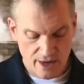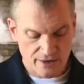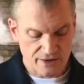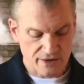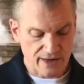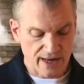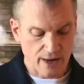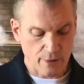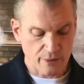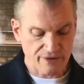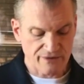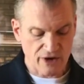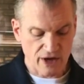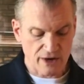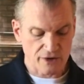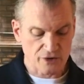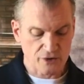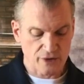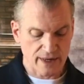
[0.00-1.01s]
so now we've
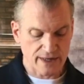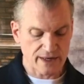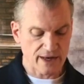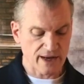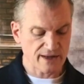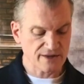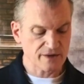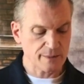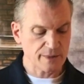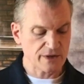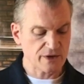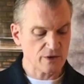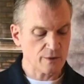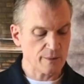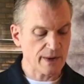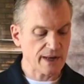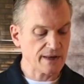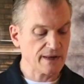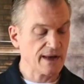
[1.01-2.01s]
got our tracheostomy
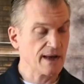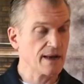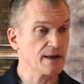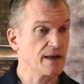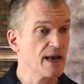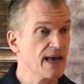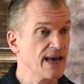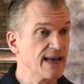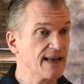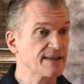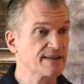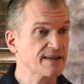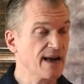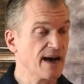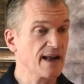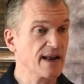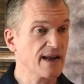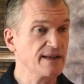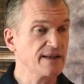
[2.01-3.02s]
tube. And again, it's not